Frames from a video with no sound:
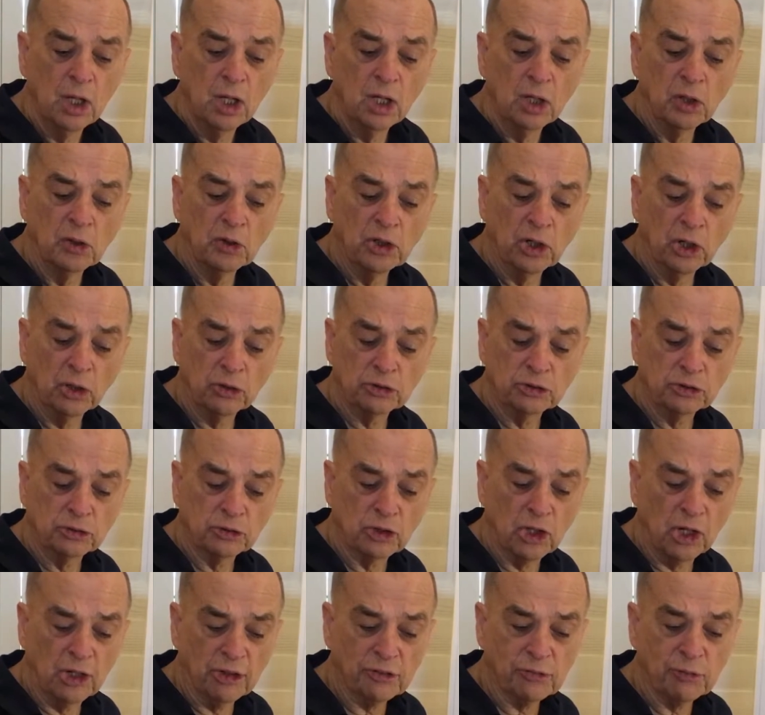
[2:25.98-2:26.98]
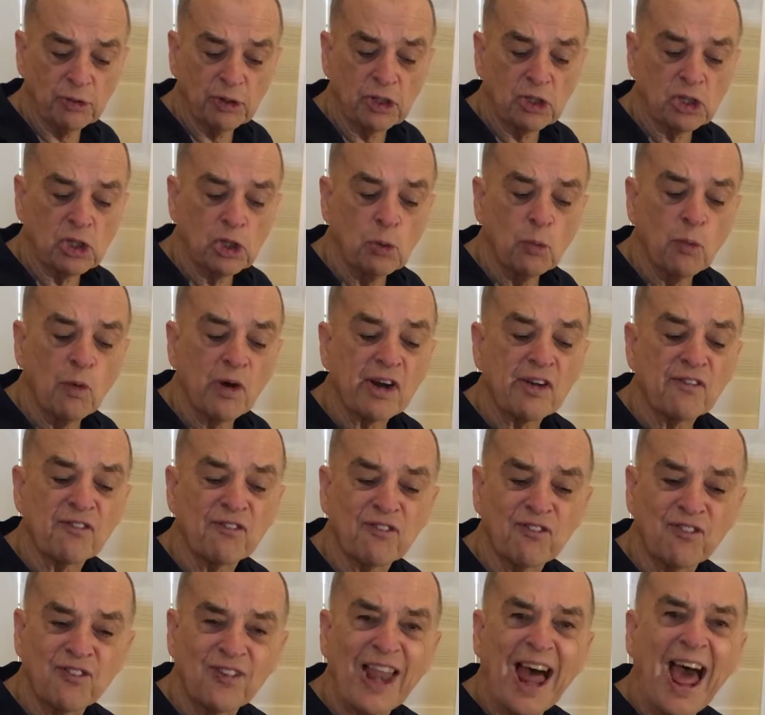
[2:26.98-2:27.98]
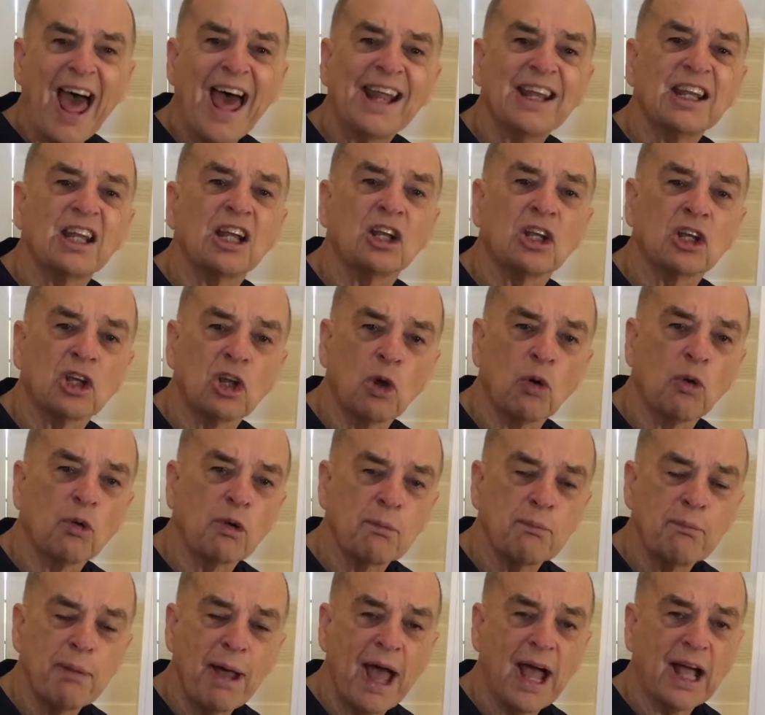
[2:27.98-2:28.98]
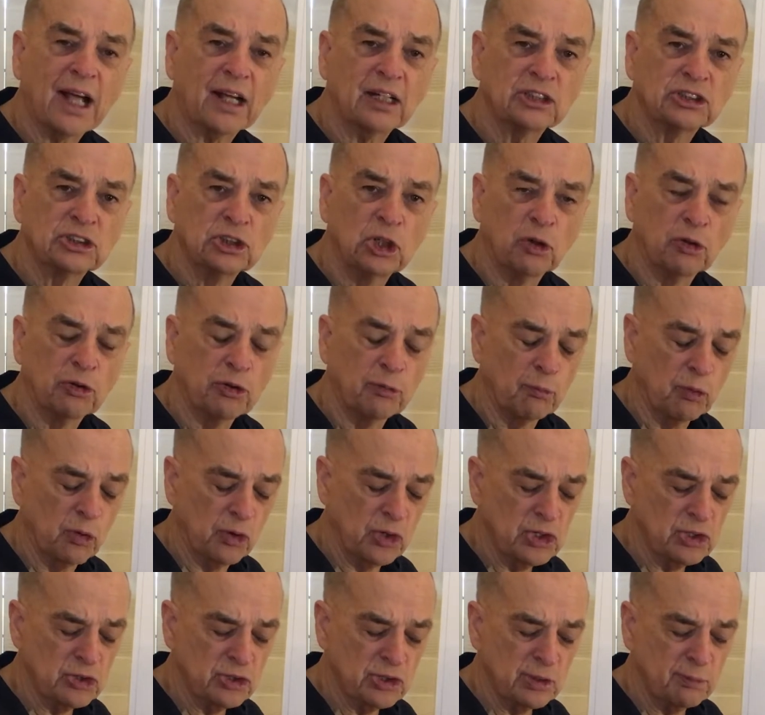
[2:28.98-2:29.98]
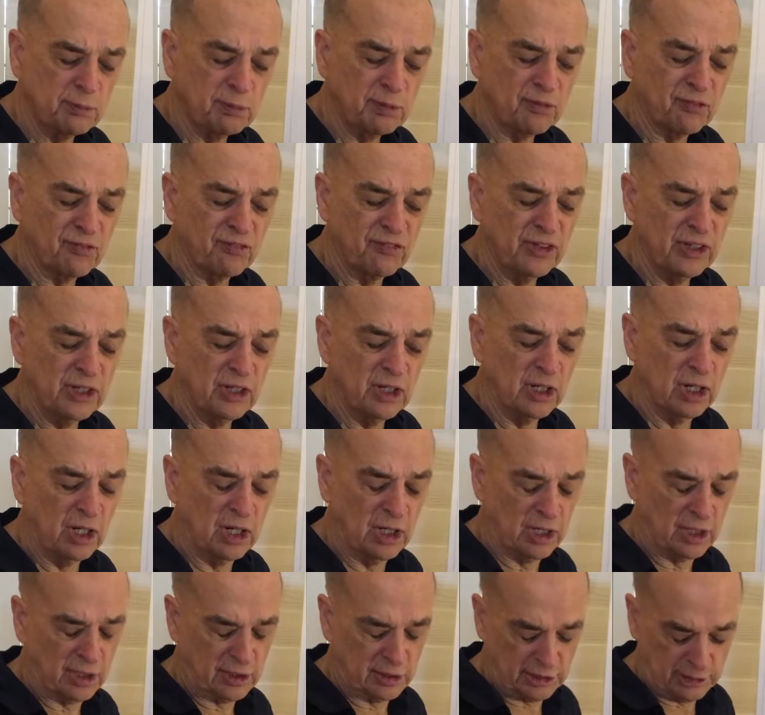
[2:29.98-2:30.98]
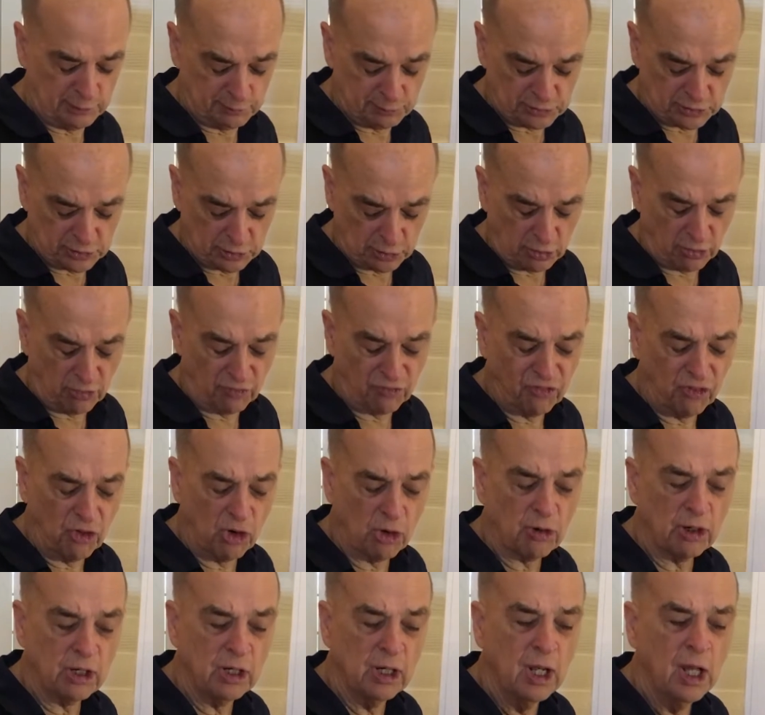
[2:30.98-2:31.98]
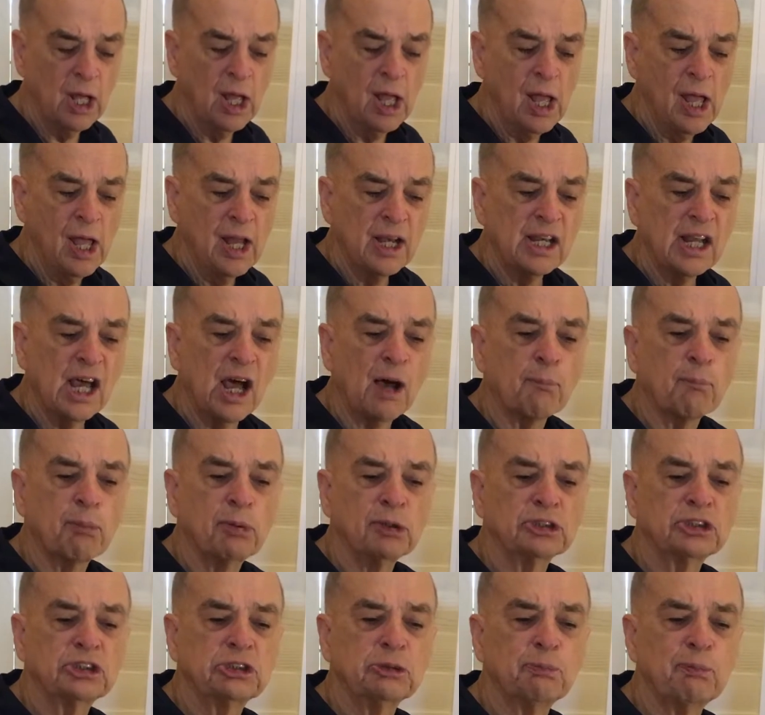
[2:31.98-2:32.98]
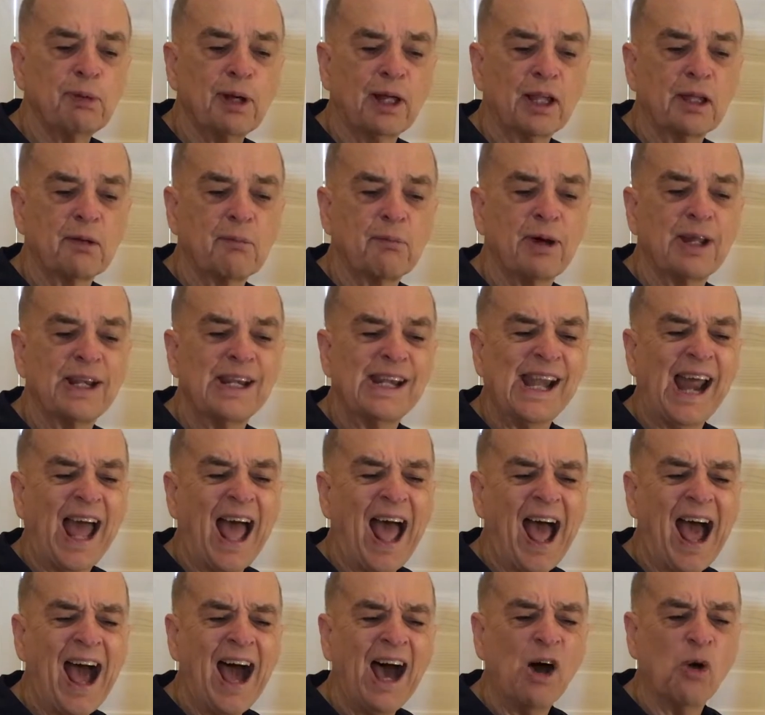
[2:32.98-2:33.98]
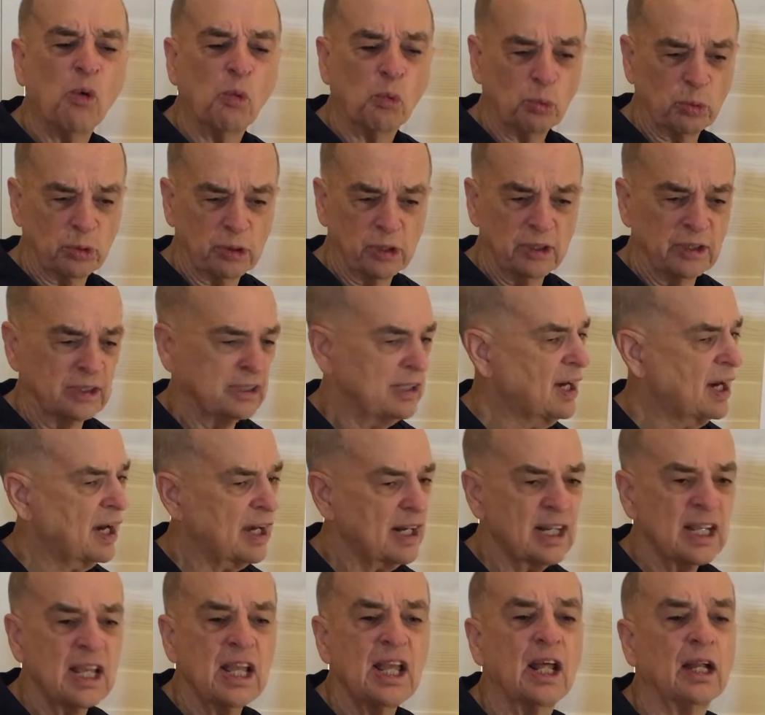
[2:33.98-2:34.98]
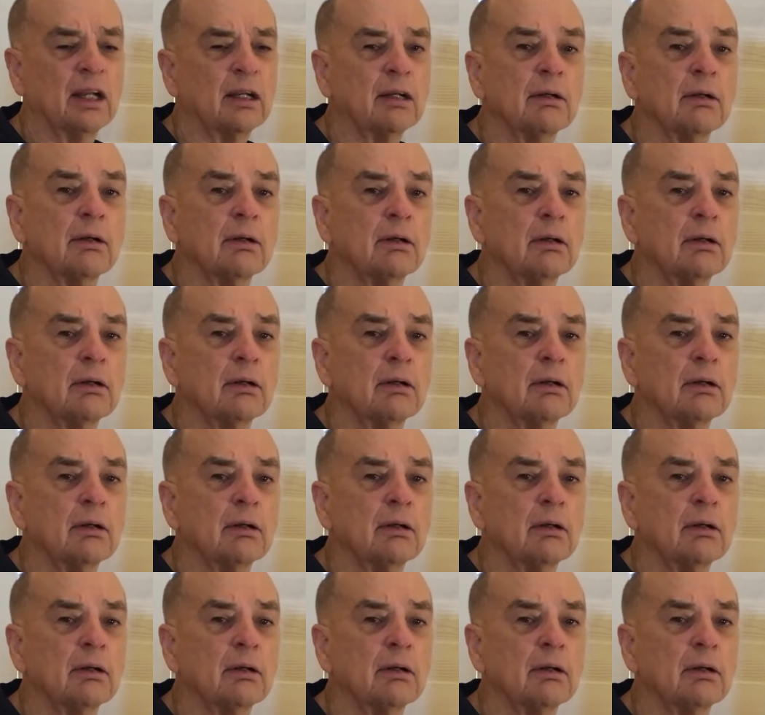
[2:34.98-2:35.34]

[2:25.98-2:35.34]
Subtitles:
do a golf swing, you want a flat lower back. So the more you tip your hips a little forward, now push your belly button out, not in.